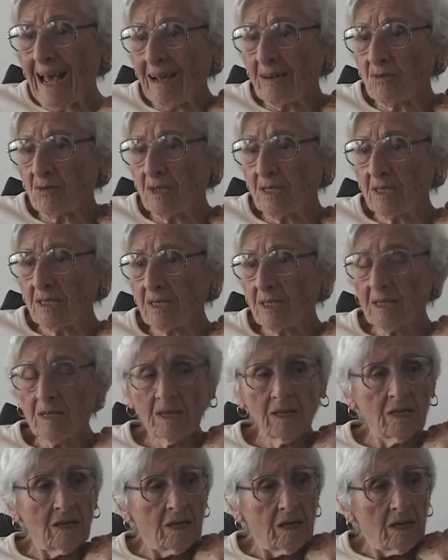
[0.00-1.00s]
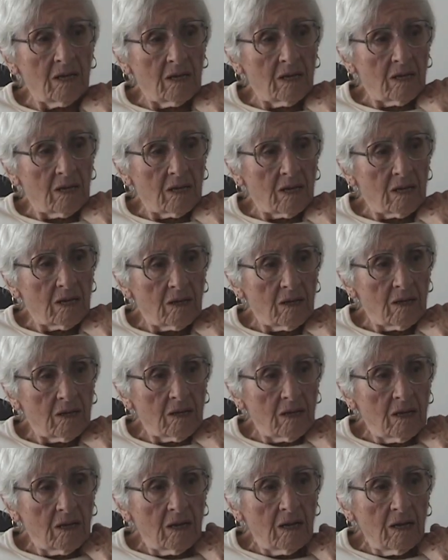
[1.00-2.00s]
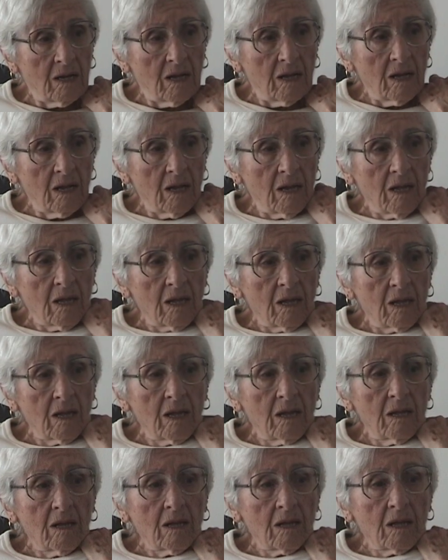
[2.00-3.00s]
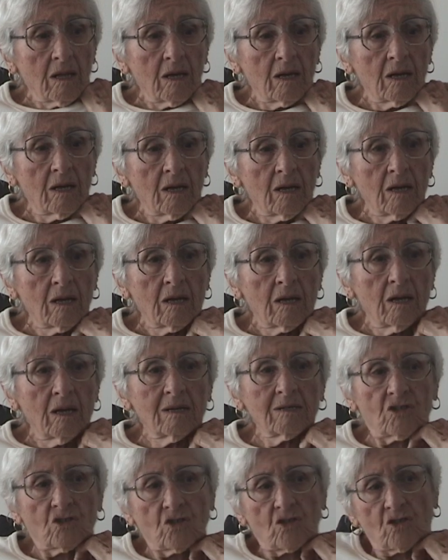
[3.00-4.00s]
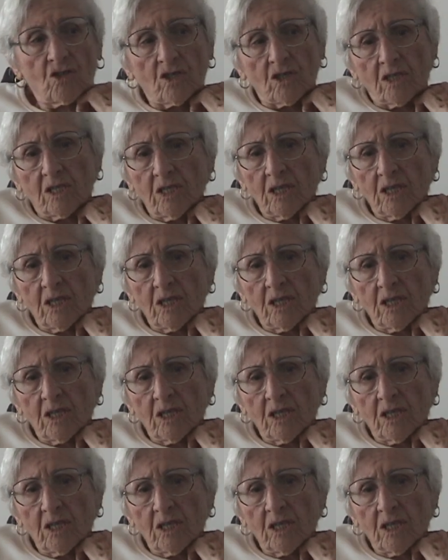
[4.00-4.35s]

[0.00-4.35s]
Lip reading: Grandma, what did your mother do to support the family? Or did she just